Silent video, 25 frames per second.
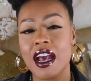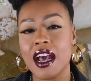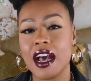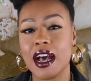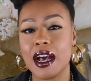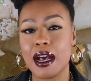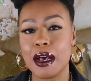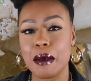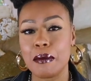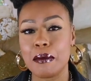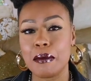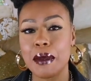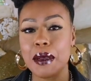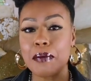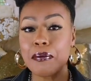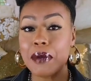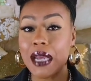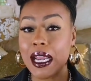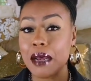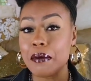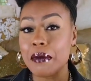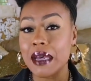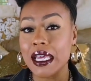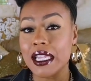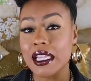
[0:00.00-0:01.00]
um, but
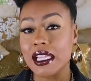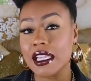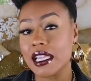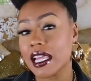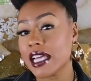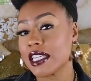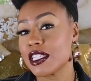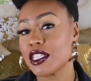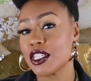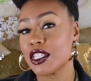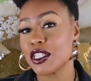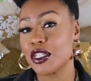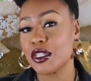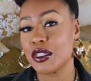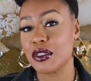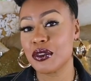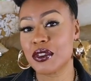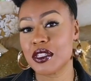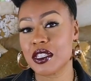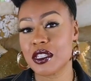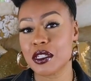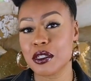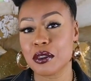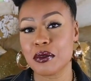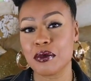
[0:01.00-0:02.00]
I mainly like to
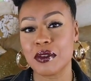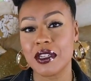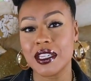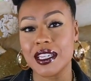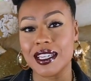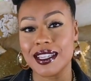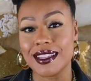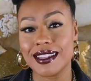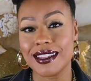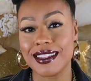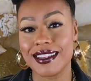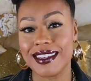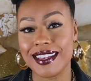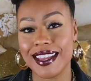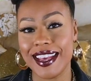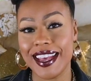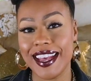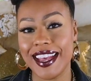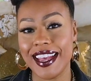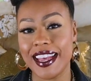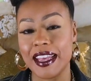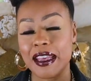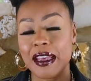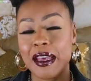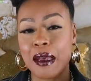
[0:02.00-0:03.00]
use this one in the
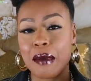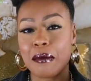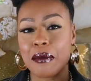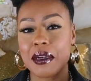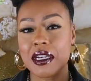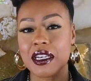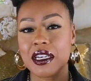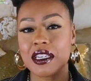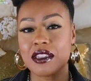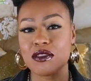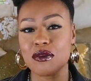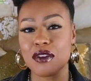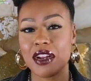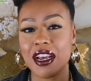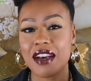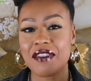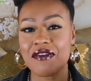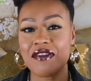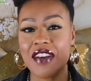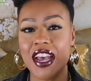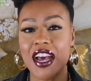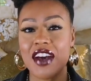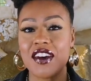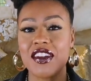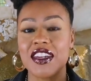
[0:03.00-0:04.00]
day because what I
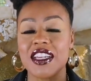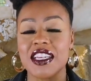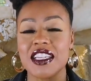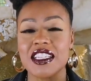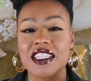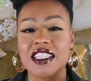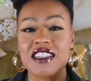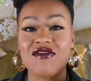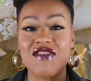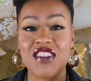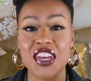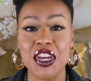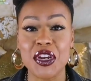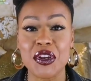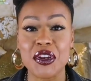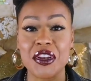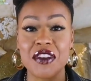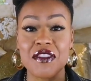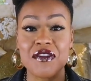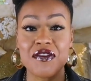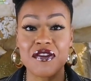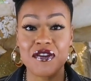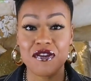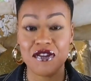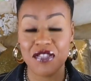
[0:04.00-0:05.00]
found it is
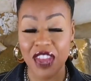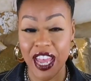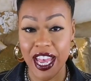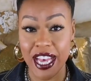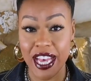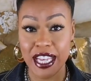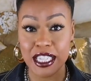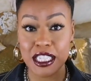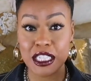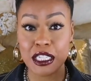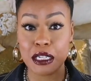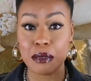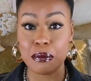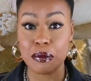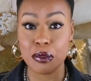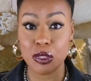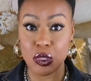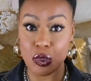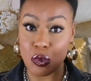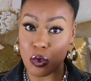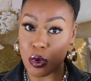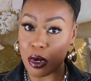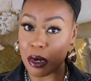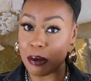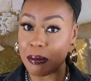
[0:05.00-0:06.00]
very fast
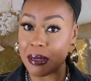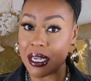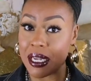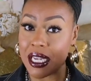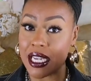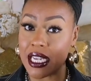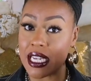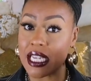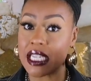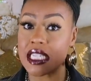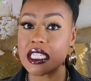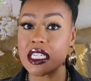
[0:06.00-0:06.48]
absorbing.